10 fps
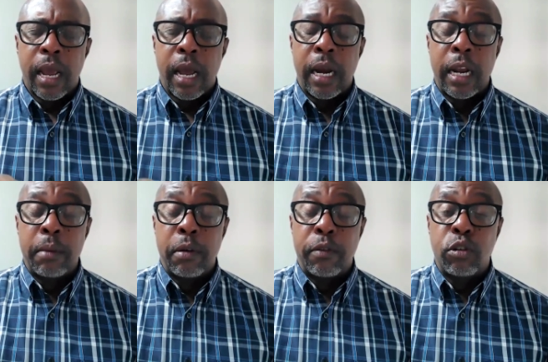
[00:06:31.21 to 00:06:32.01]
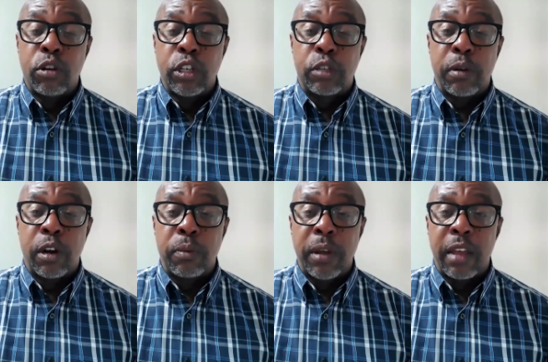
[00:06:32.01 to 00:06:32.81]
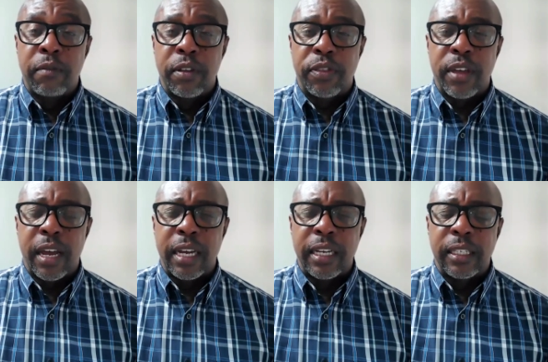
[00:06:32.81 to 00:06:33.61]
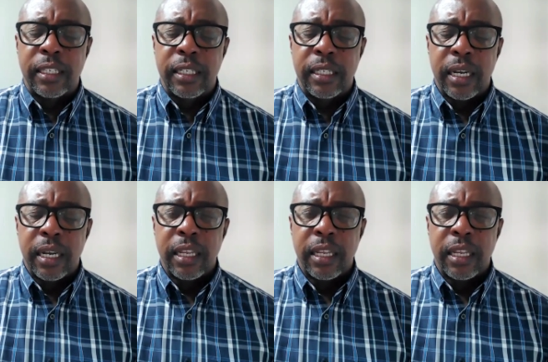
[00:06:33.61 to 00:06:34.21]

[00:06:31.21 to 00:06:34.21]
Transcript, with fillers: in the name of Holy Spirit, we give you thanks.